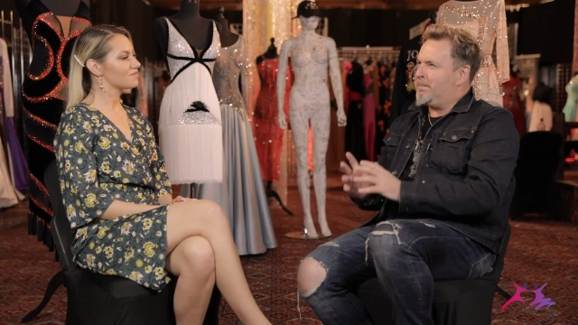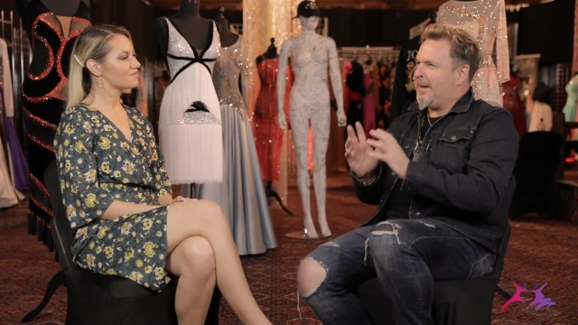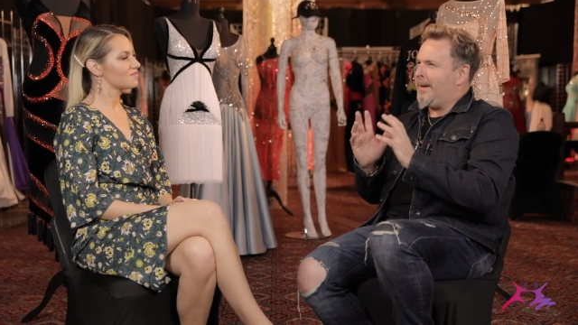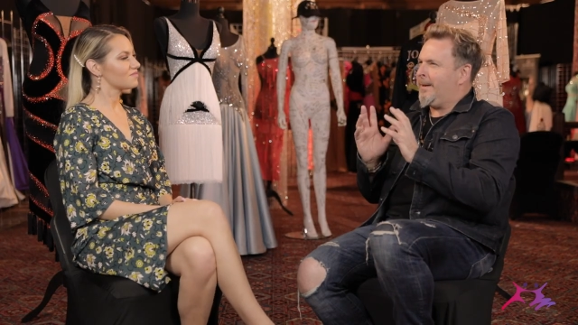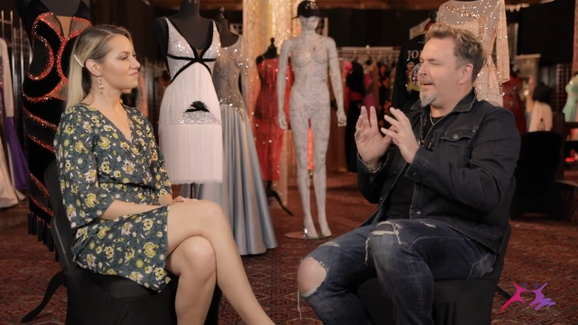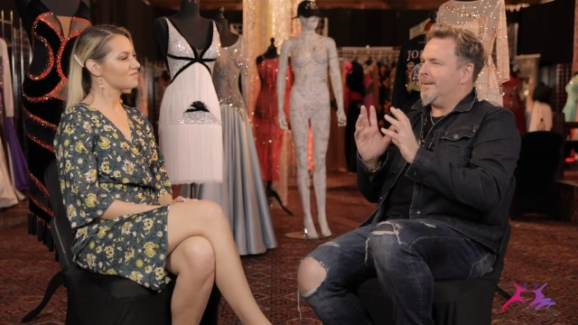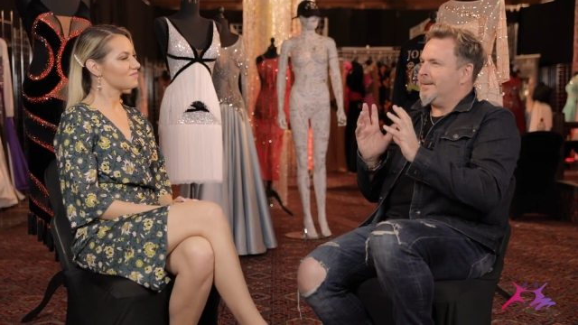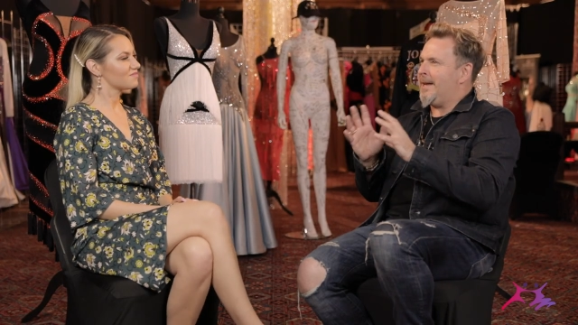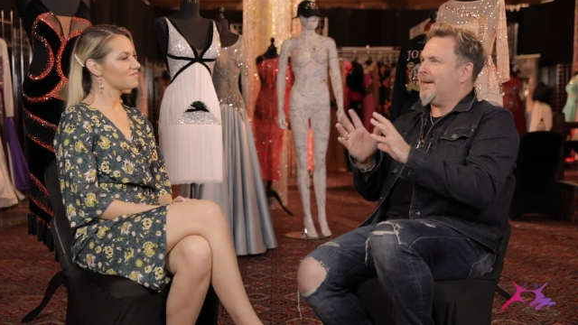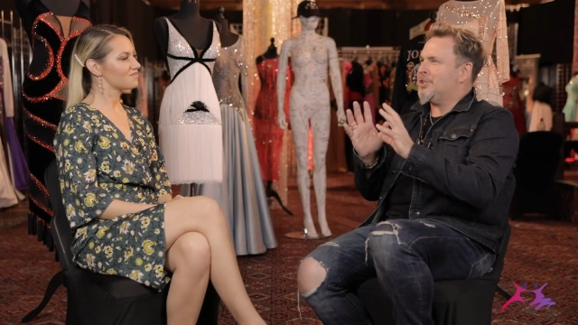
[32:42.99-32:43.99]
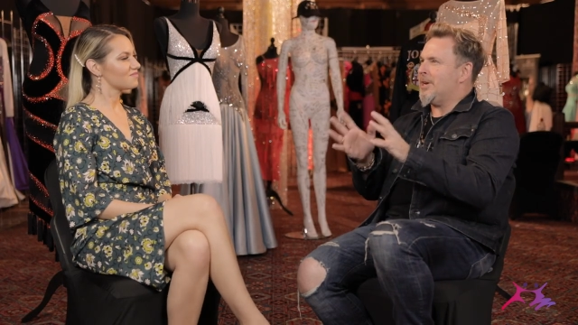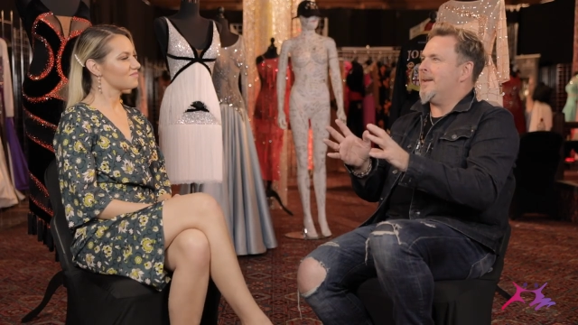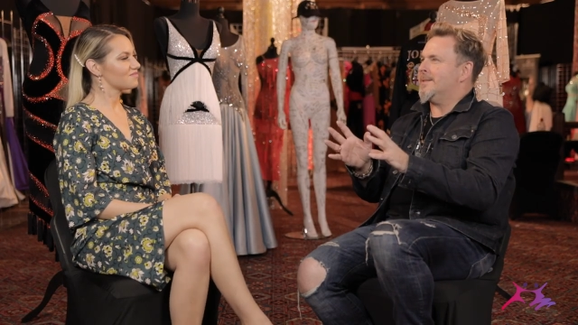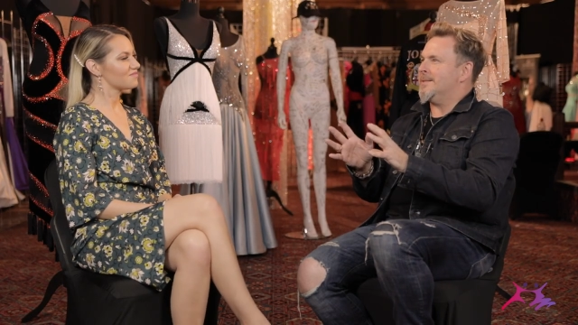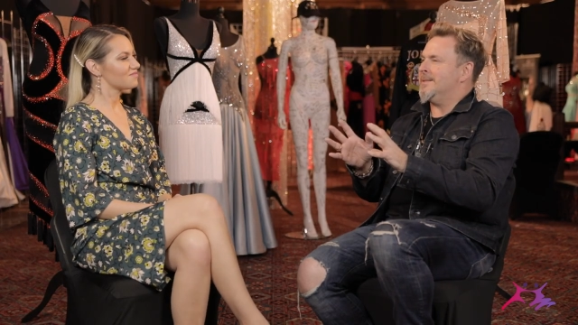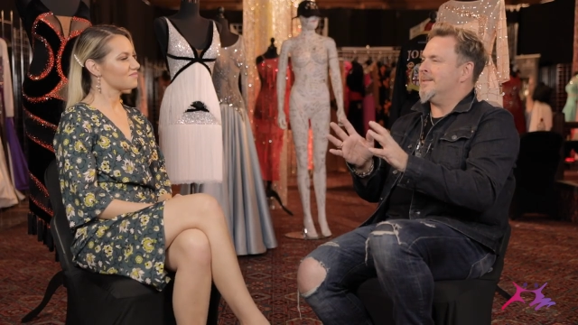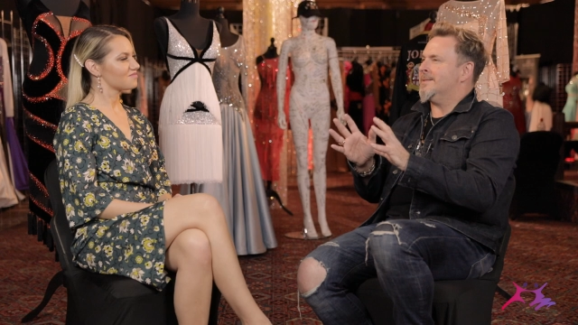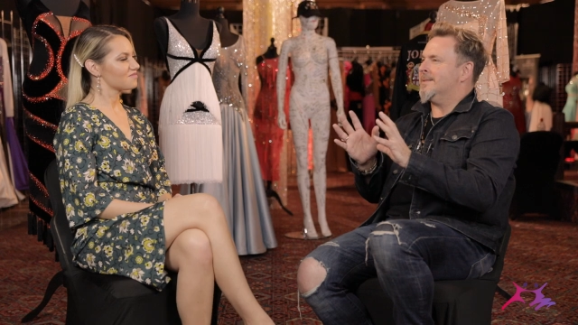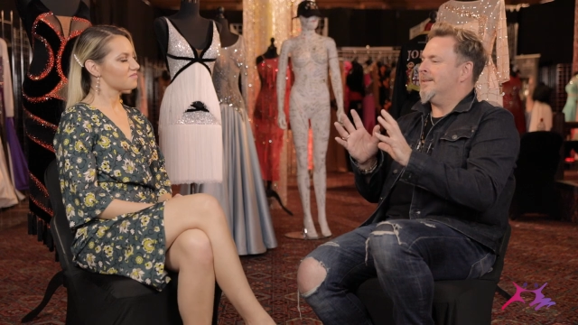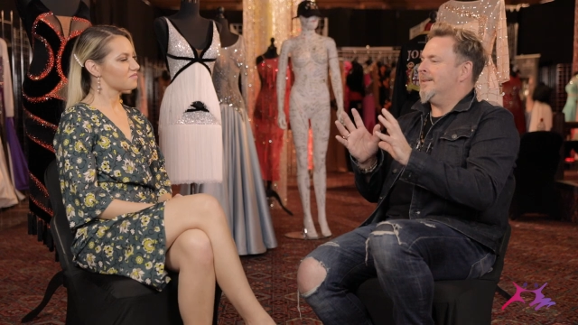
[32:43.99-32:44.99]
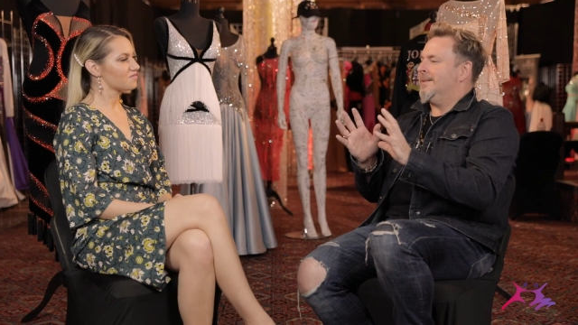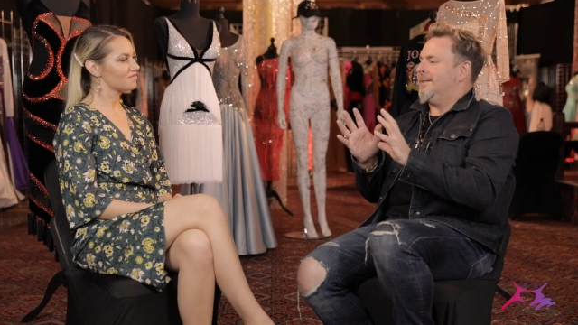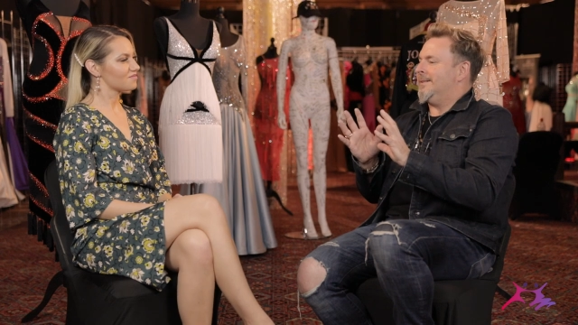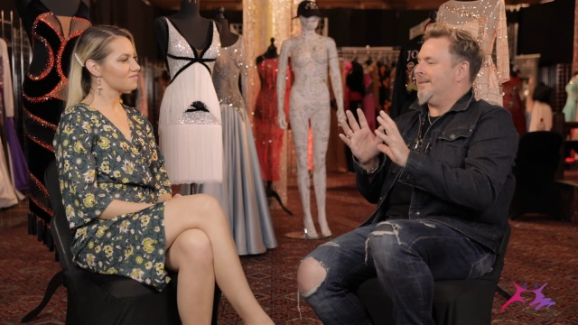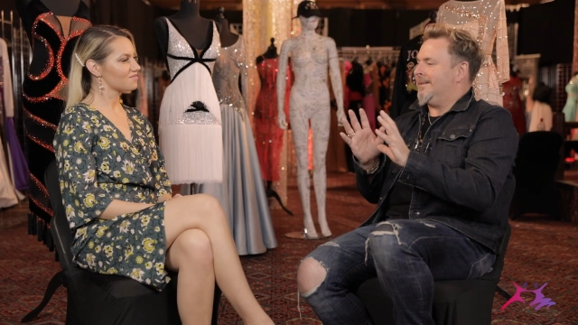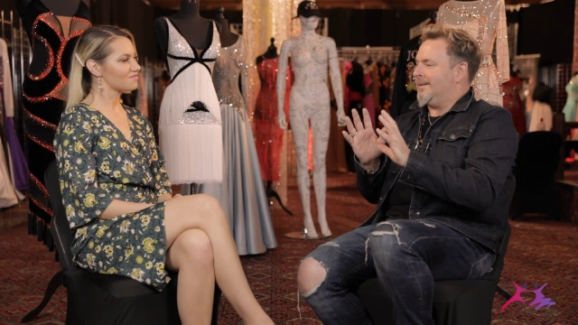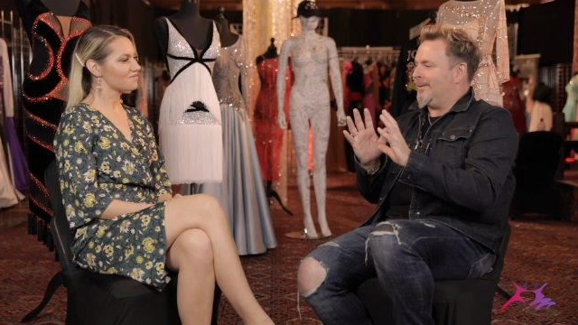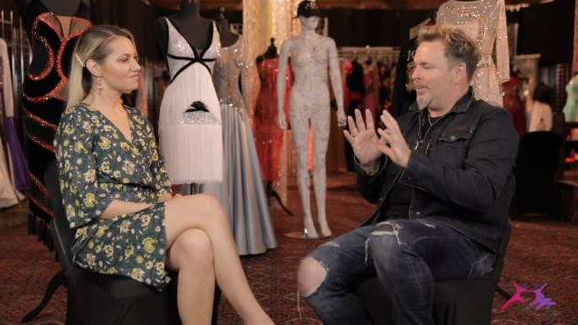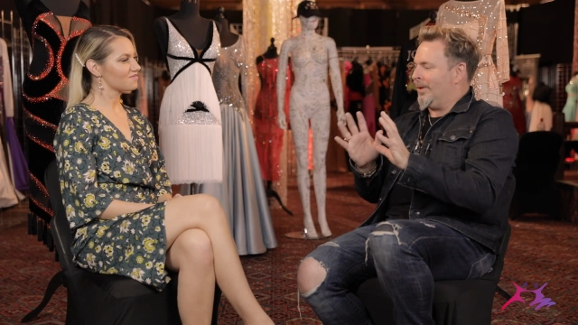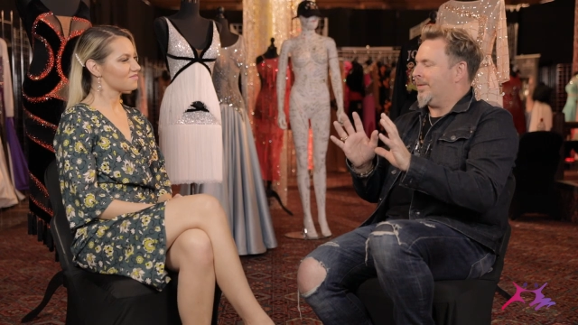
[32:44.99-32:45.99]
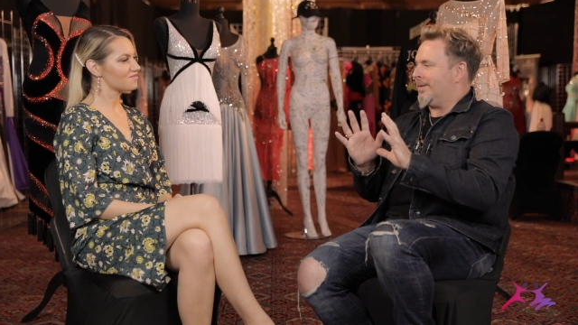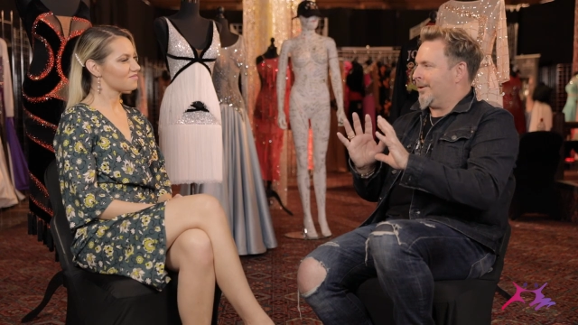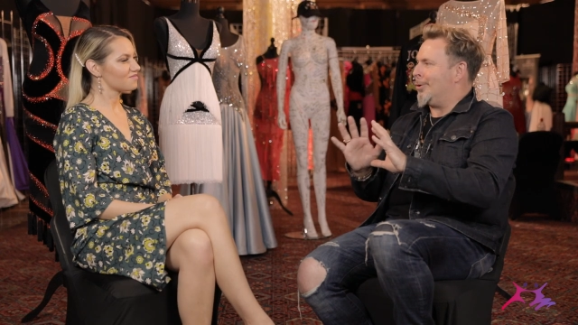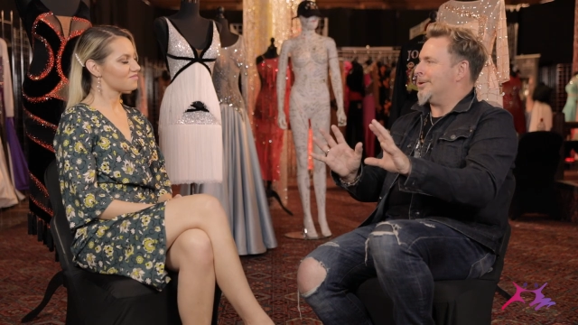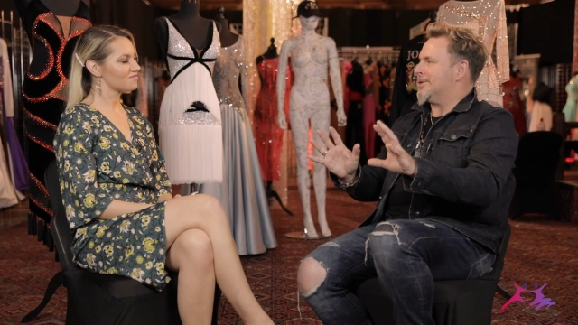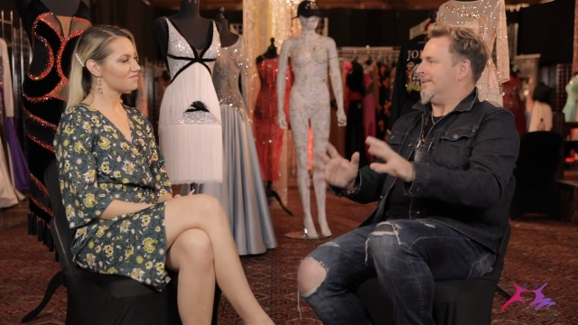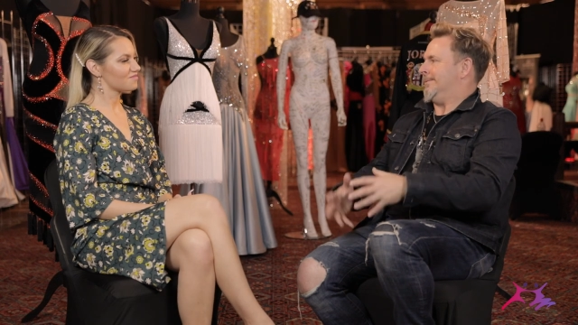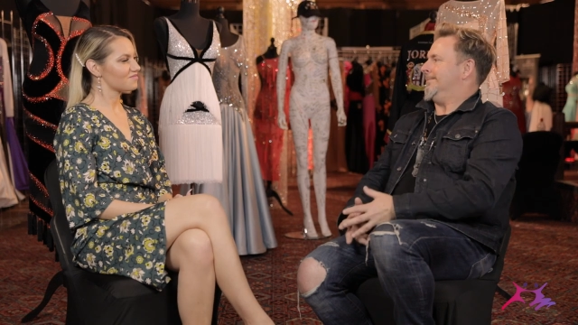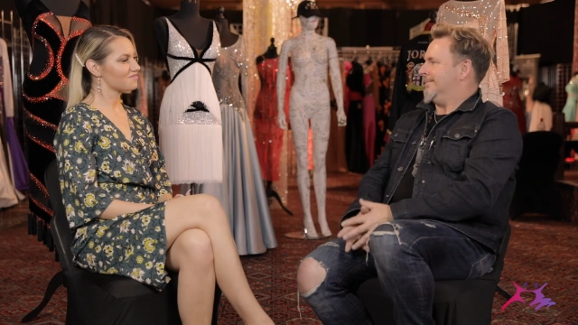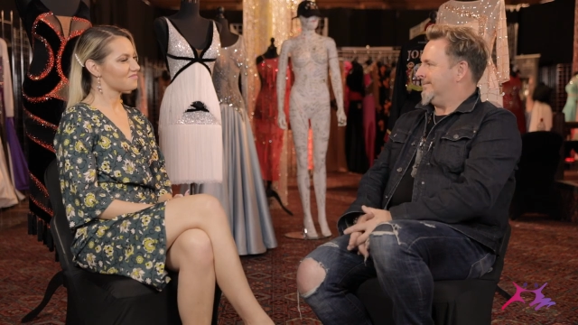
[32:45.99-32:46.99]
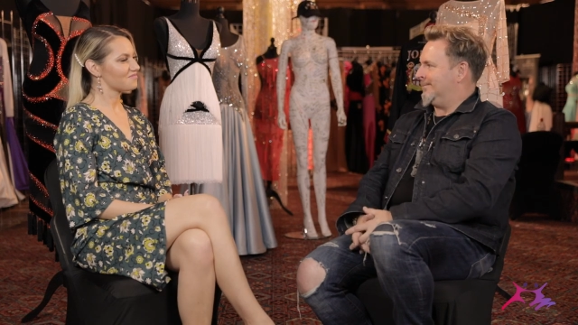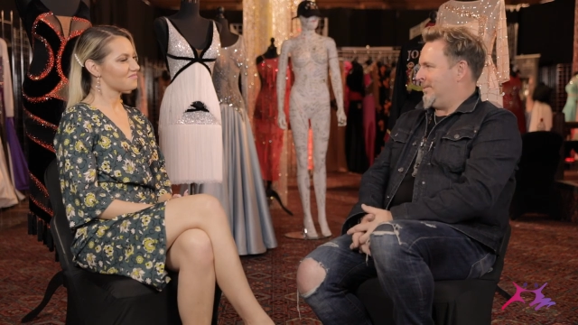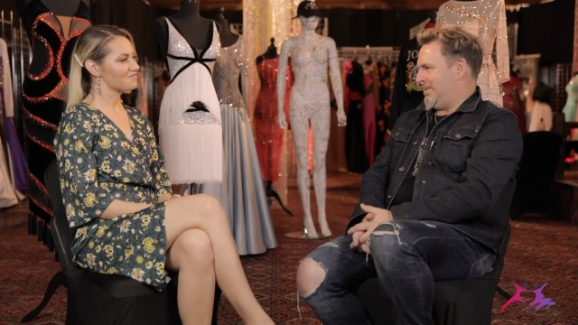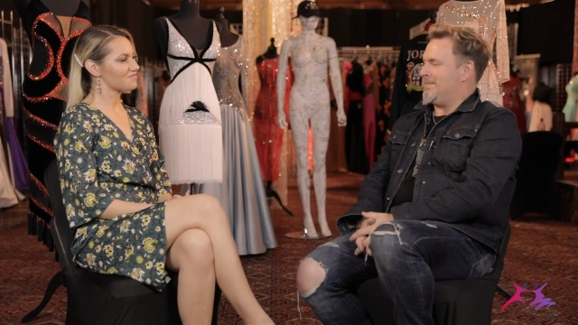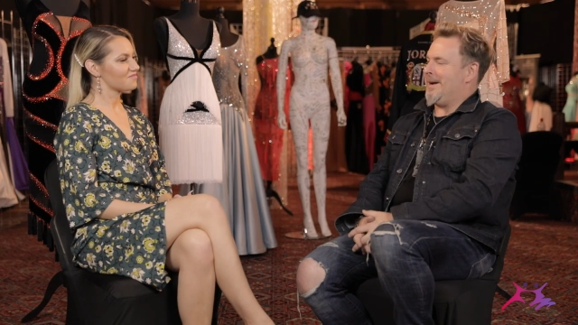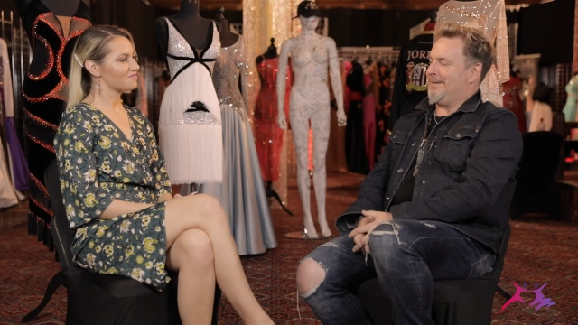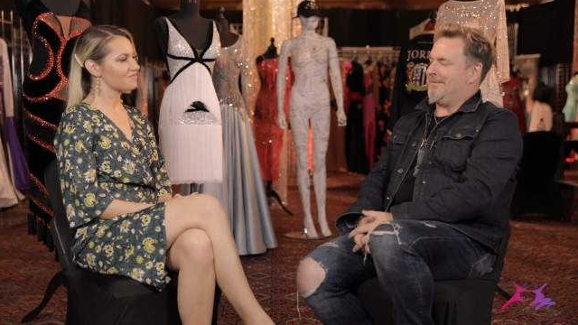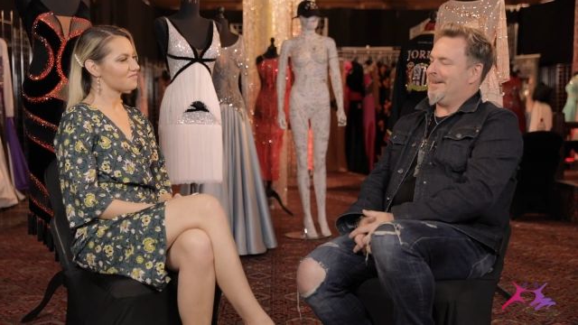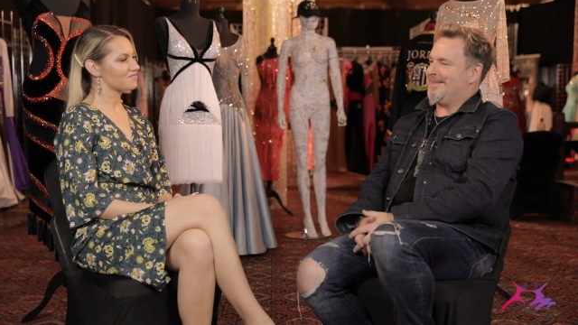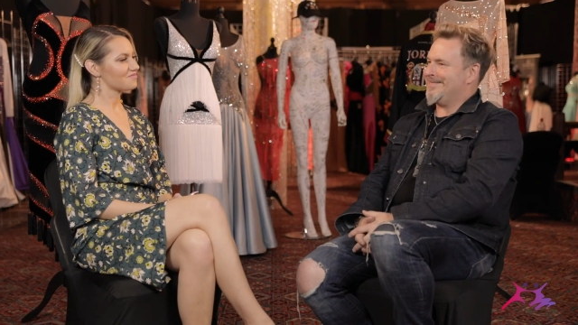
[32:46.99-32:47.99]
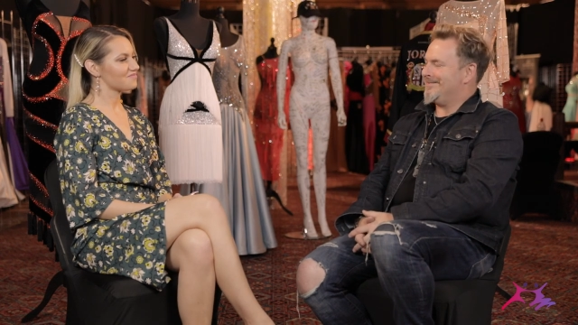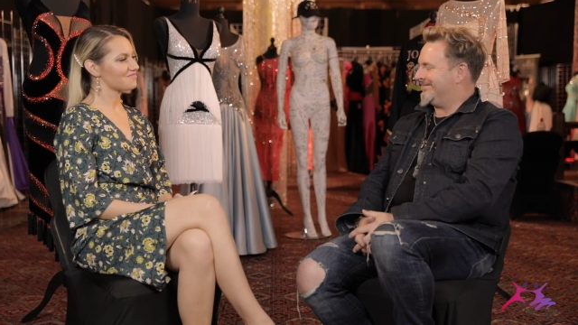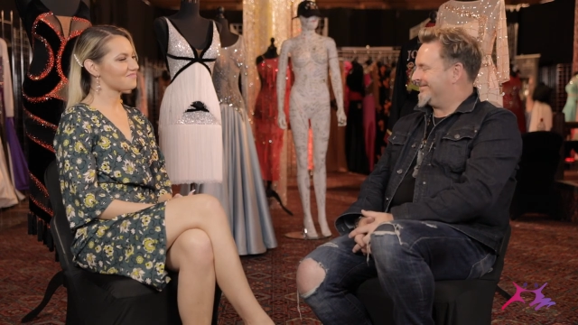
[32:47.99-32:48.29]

Speaker 1: be take chances with caution would be my advice.